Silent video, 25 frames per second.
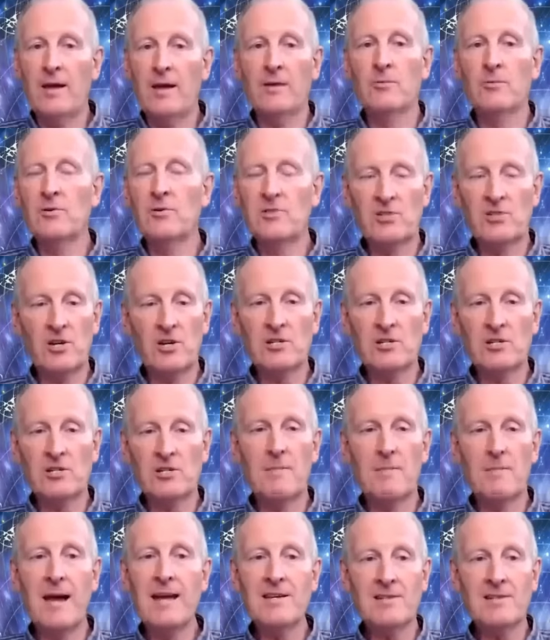It was just
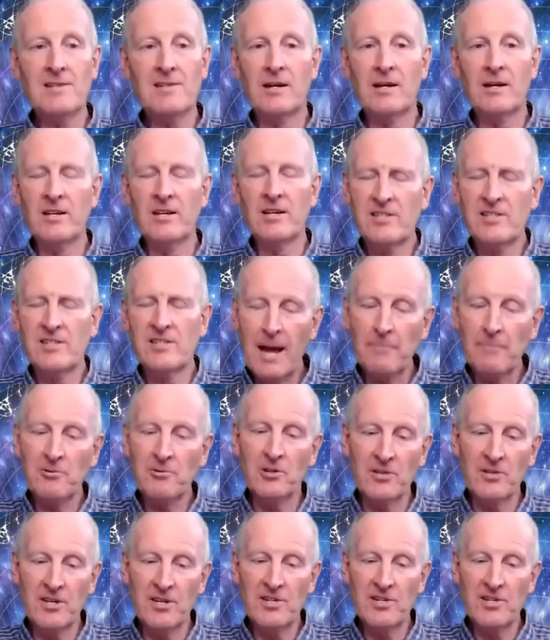amazing. I stepped
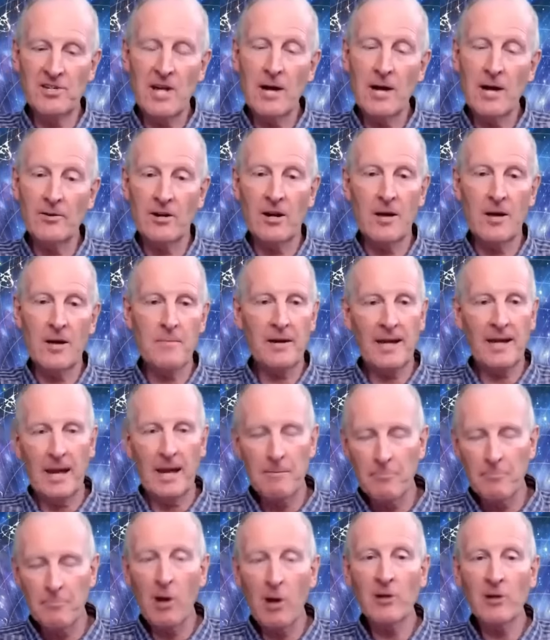on the stone and I
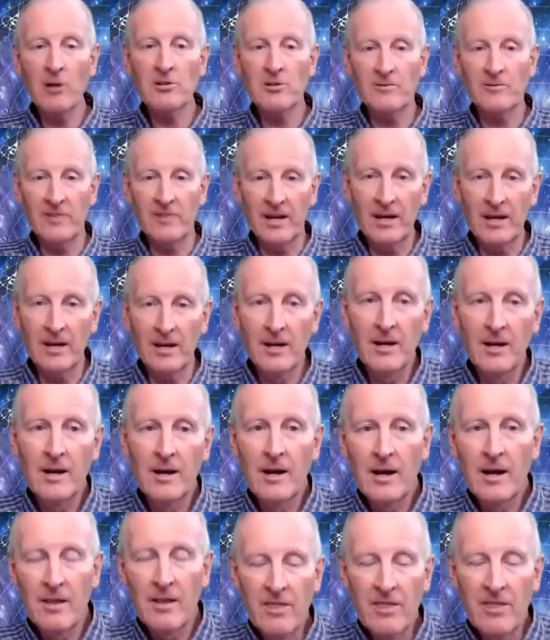became part of it.
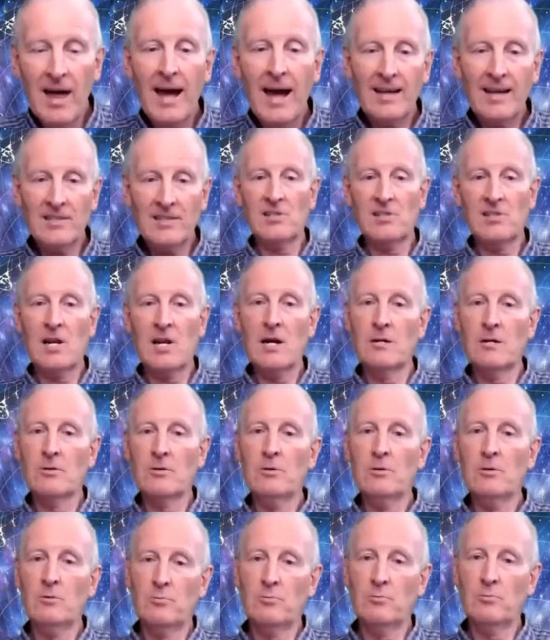That
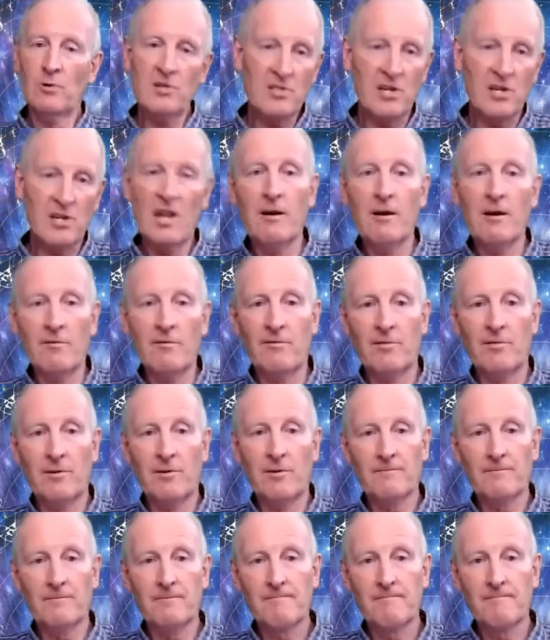stone was love,
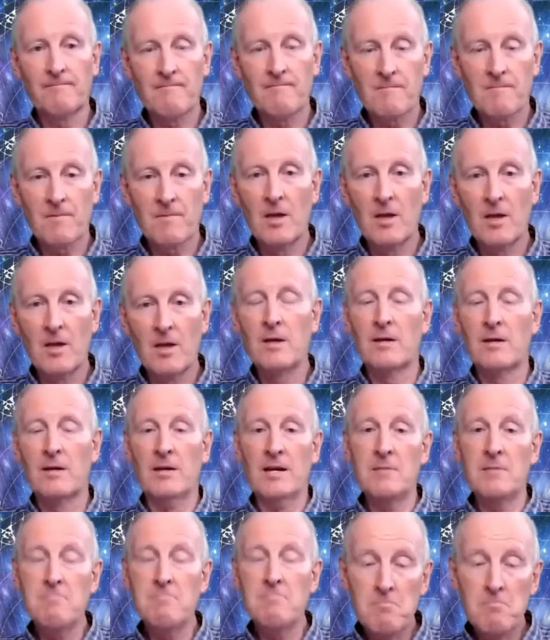
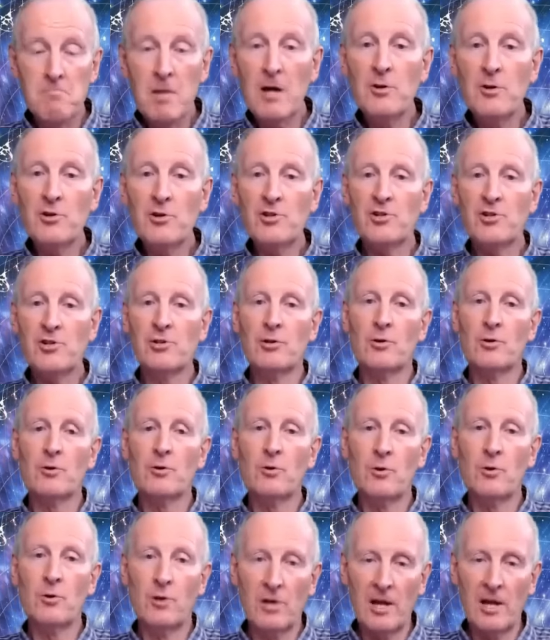
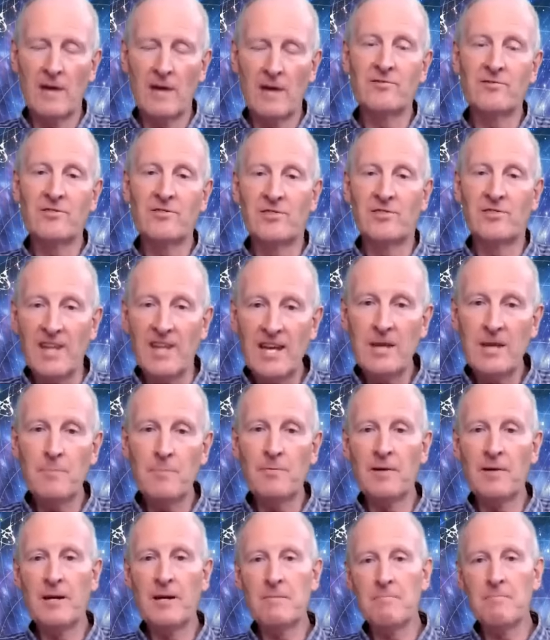emotional love, deep
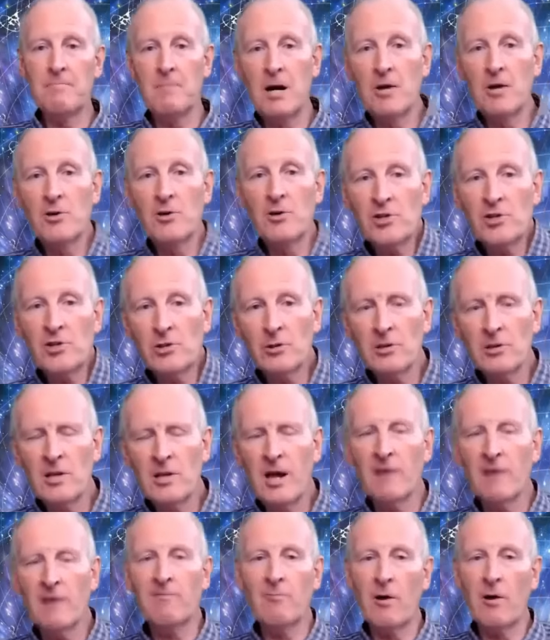emotional
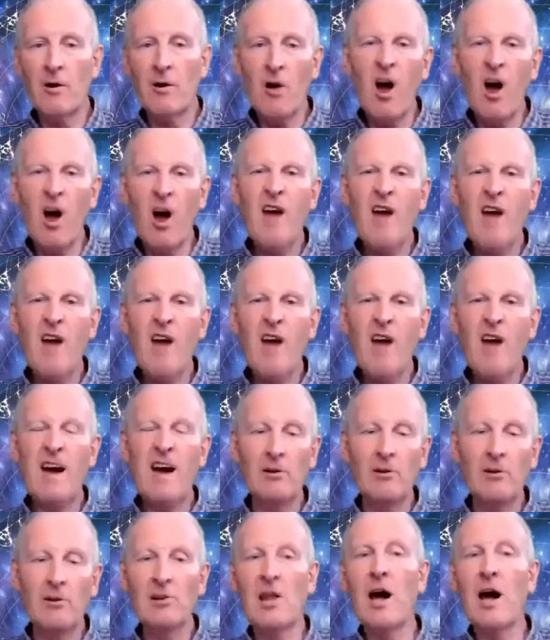love where I
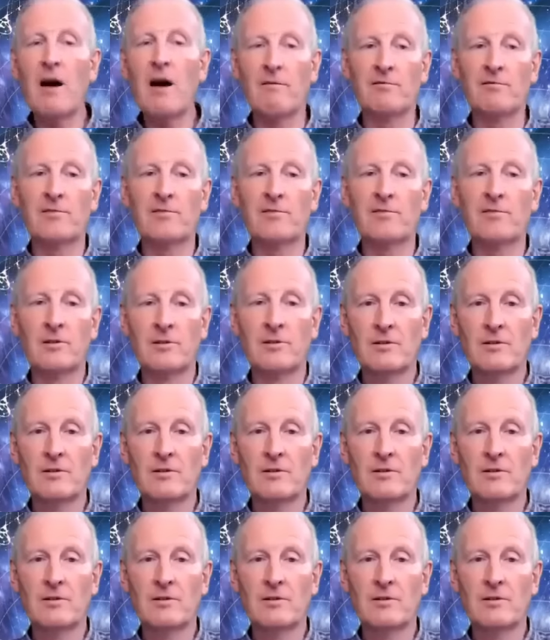felt loved.